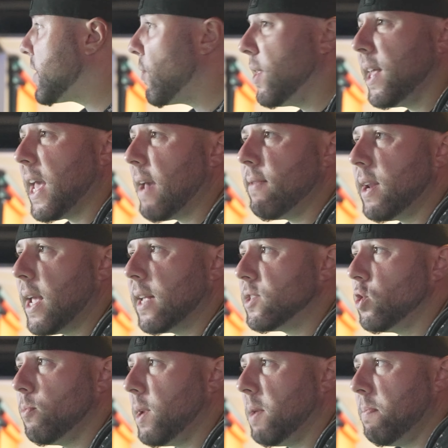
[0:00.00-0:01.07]
I really haven't had
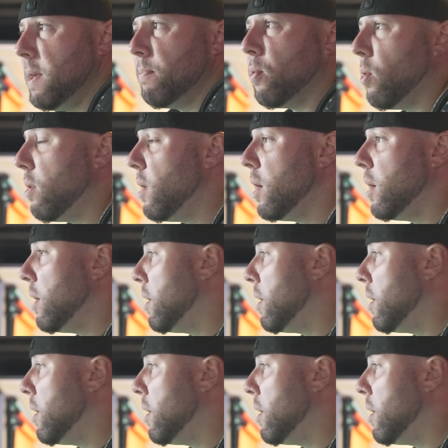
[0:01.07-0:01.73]
too many people,